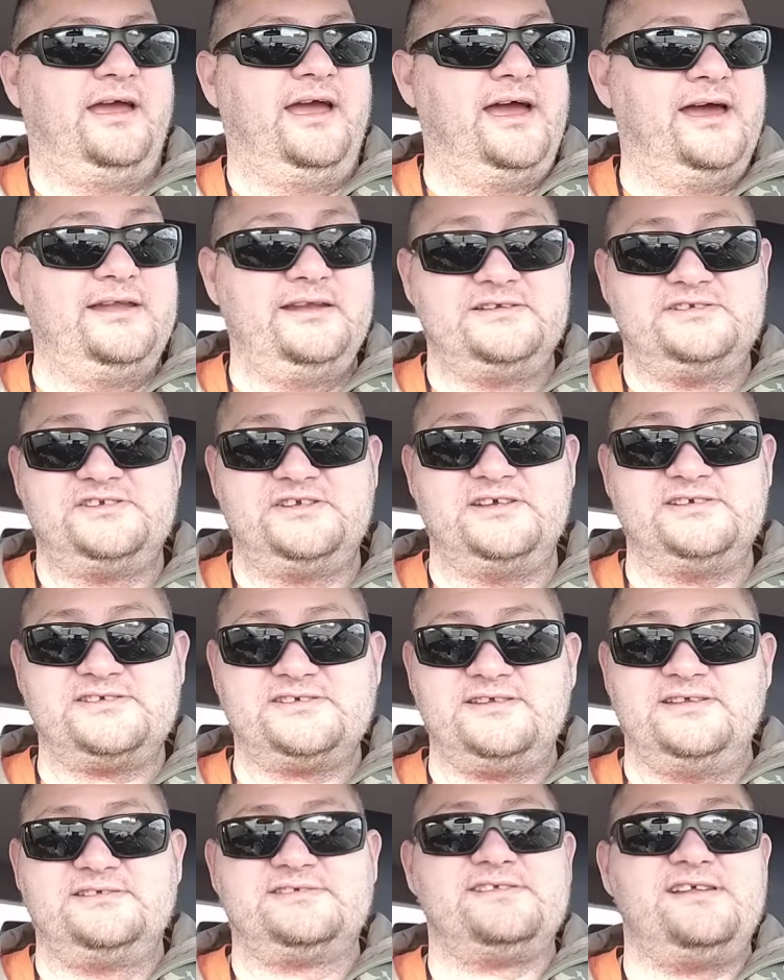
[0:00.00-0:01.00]
And
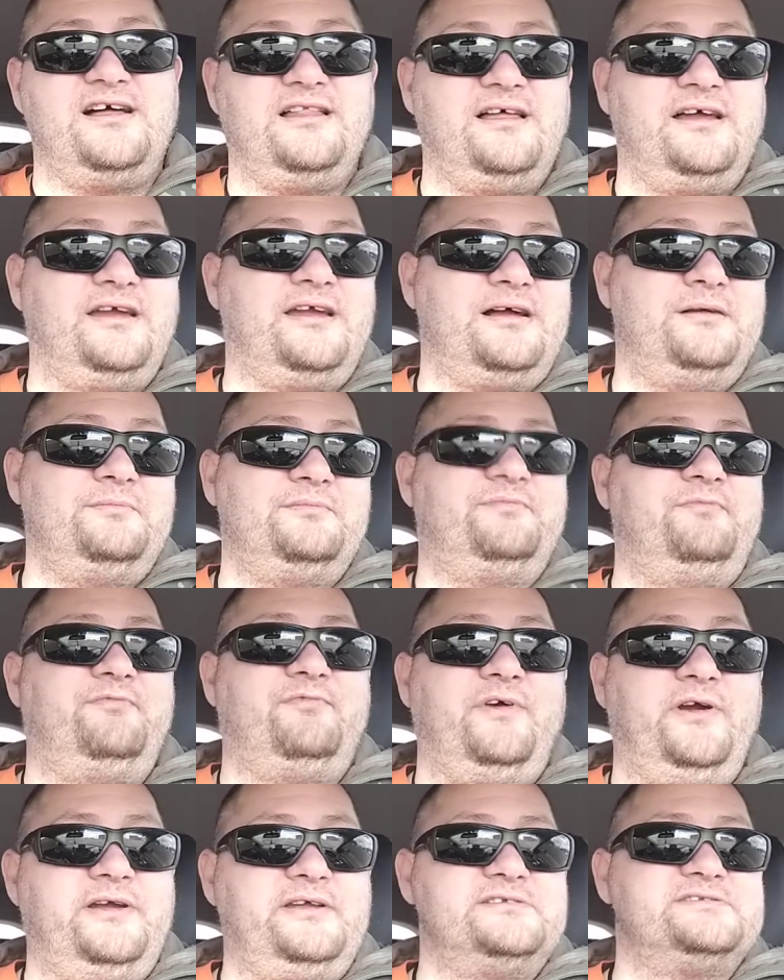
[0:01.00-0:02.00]
it's not like I'm
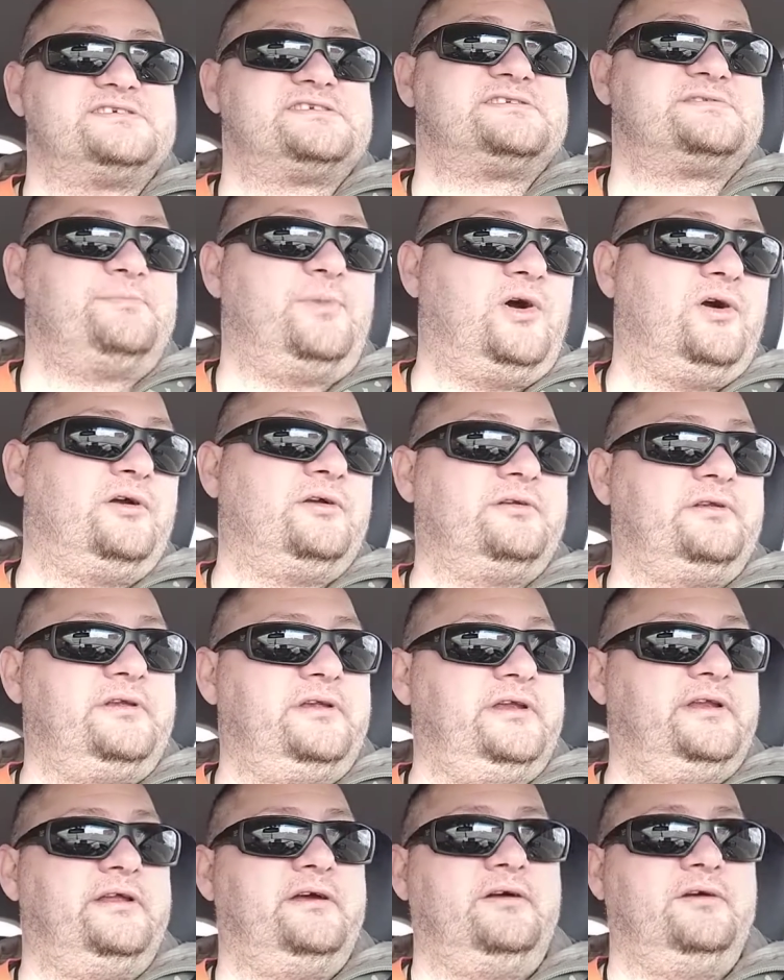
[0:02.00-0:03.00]
freaking smart,
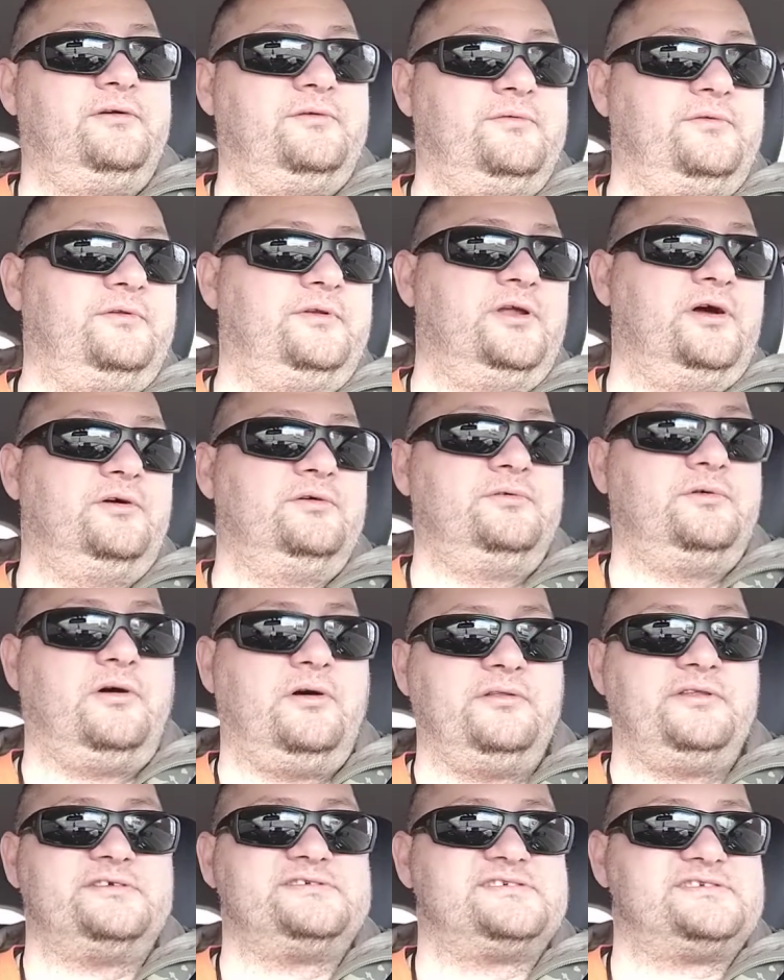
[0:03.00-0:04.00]
know
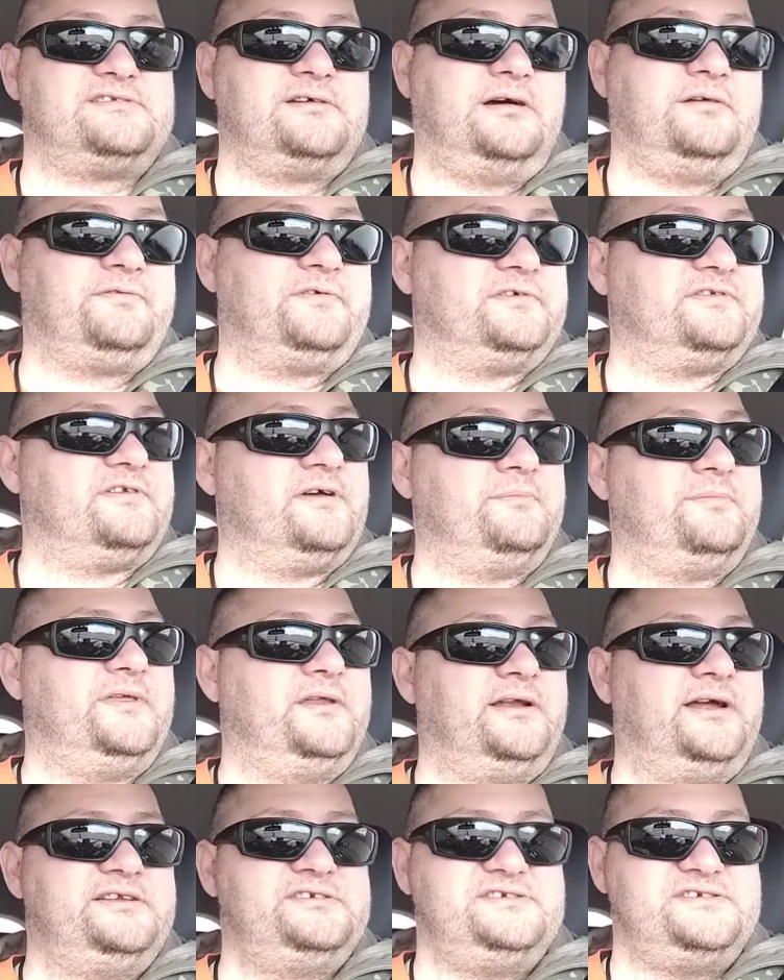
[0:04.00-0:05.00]
all this stuff or
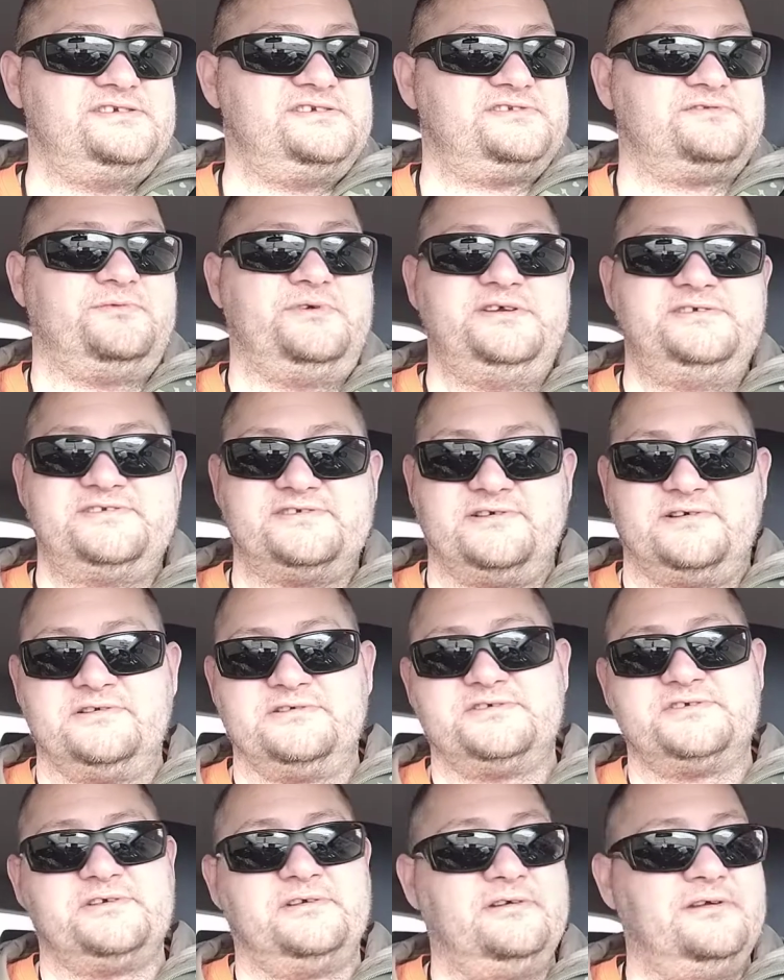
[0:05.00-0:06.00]
something. It's just
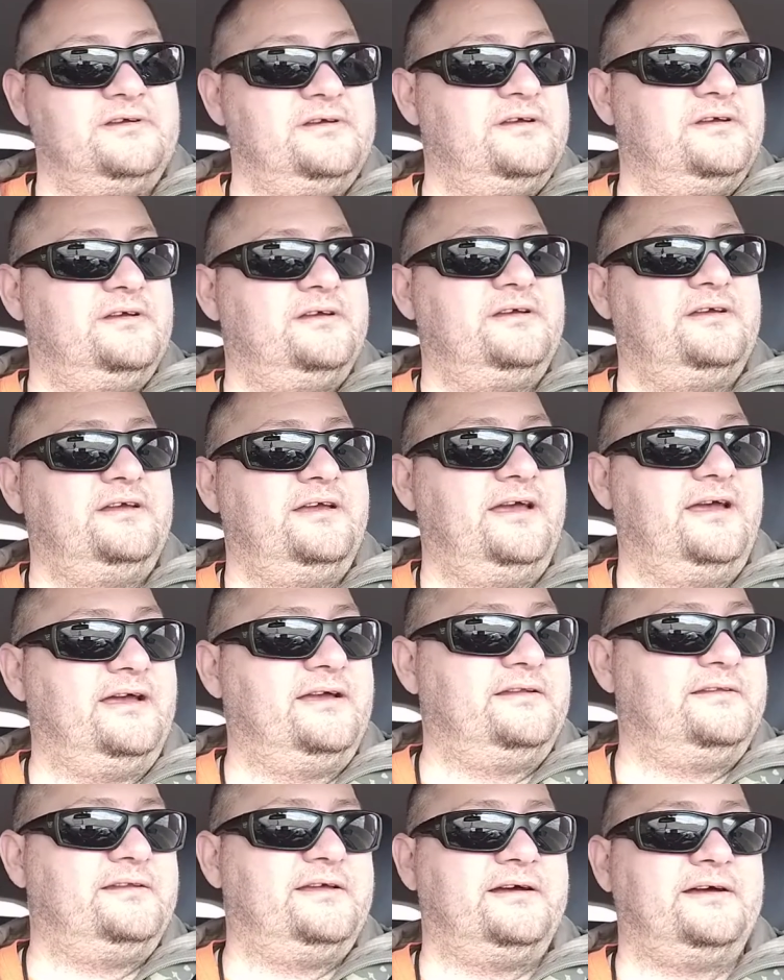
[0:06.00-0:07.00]
research.
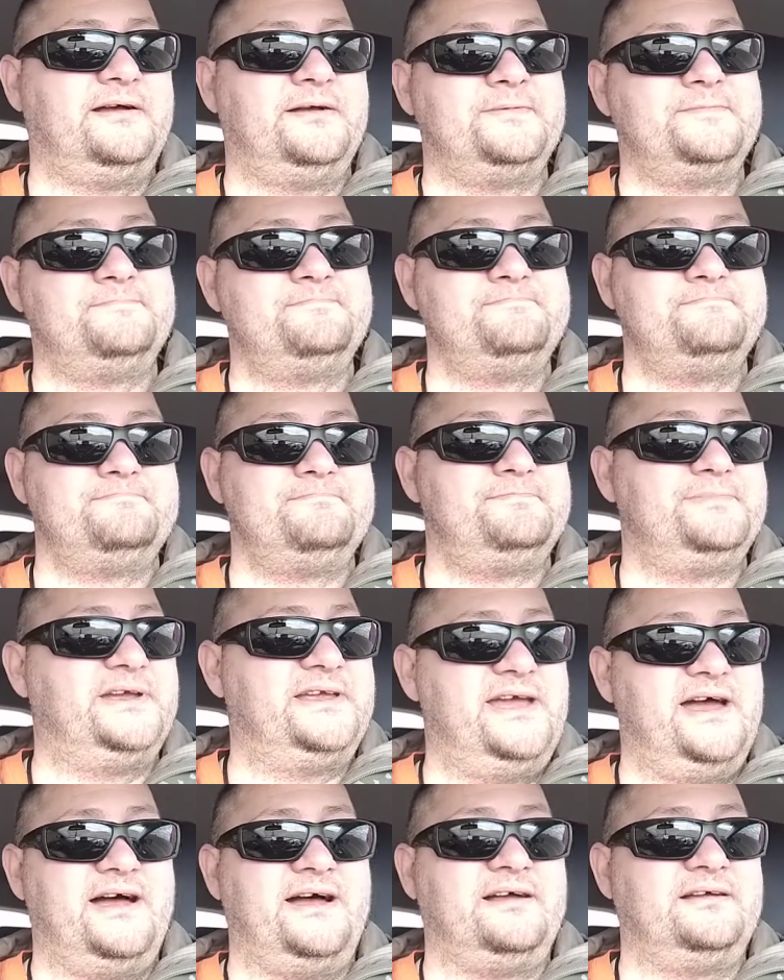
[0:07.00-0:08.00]
And but
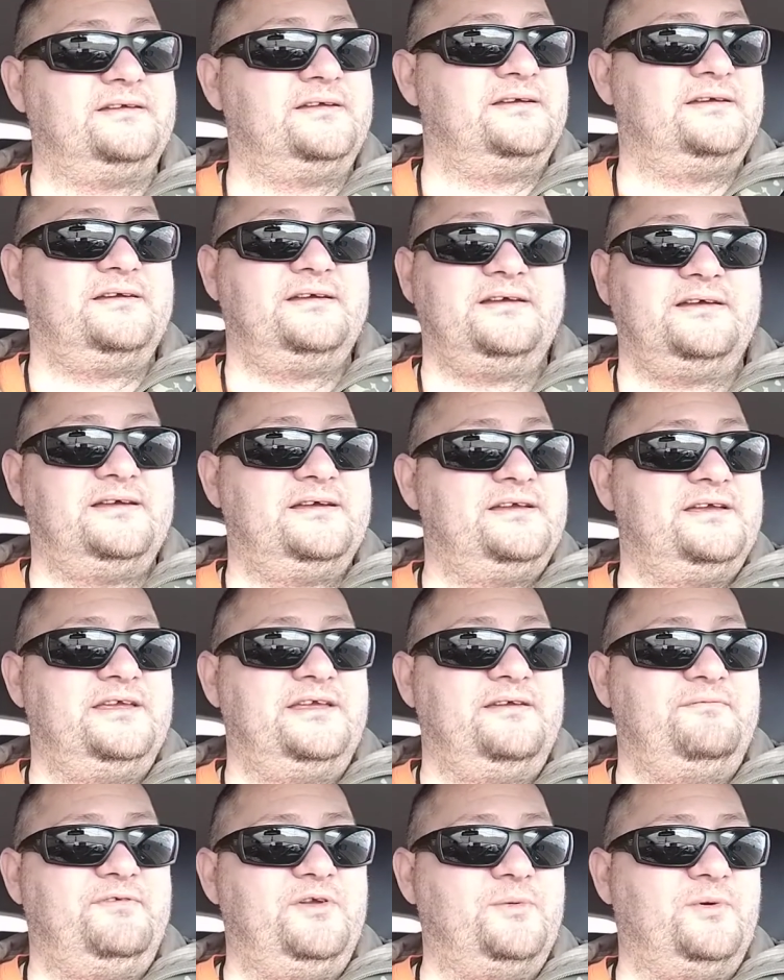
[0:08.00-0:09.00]
yeah,
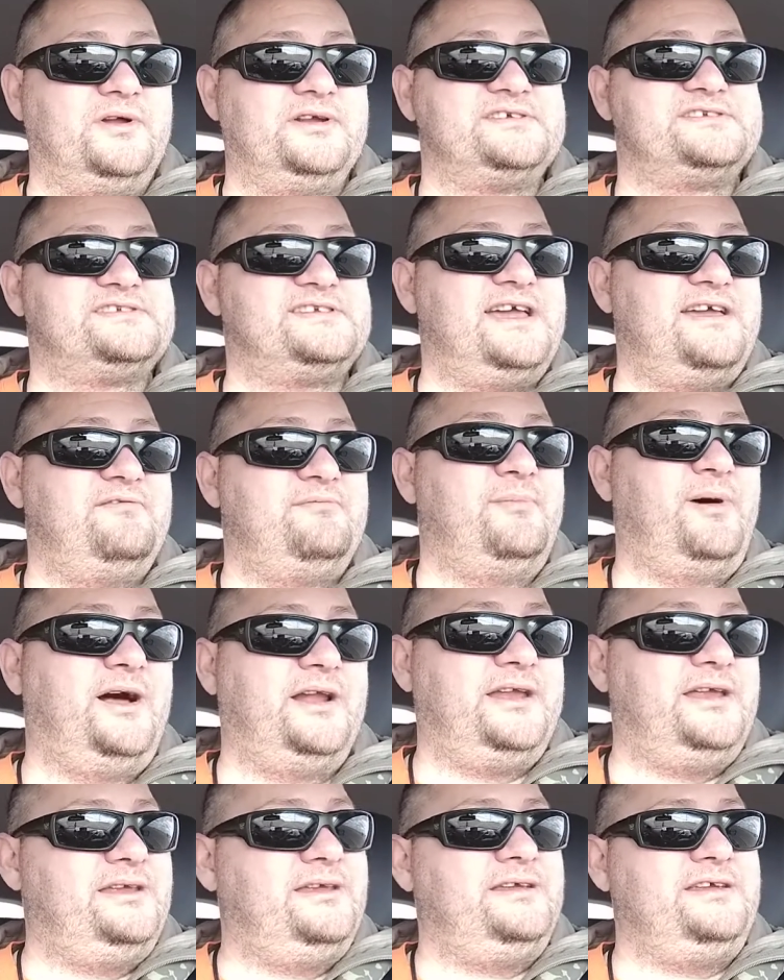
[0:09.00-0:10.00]
if you want to save
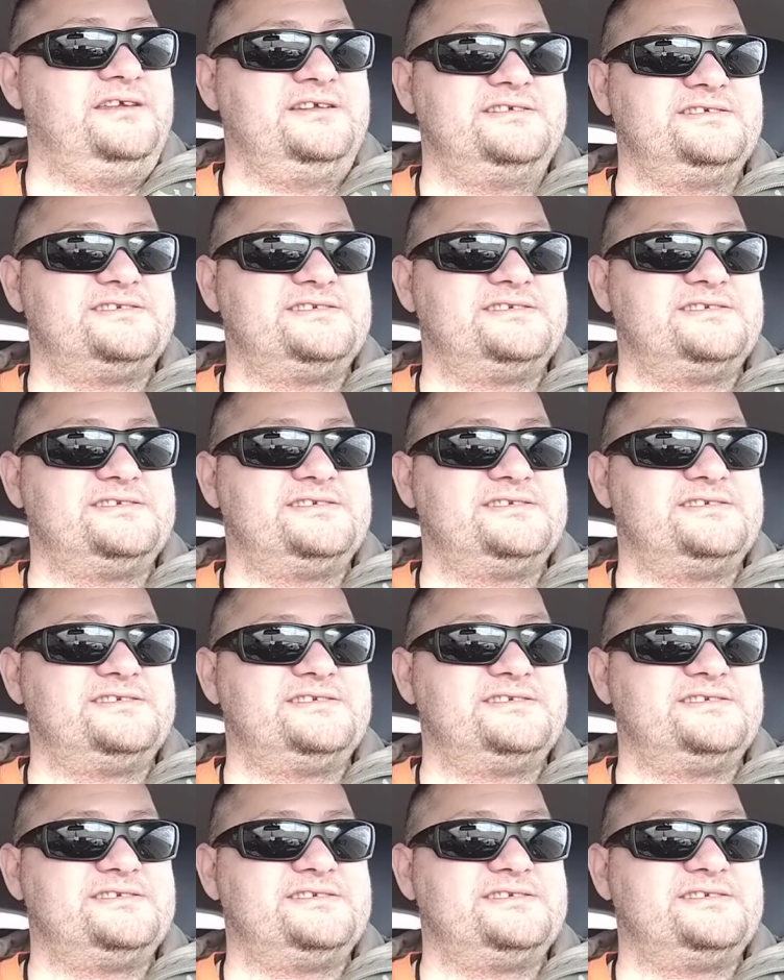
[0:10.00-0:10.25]
money, you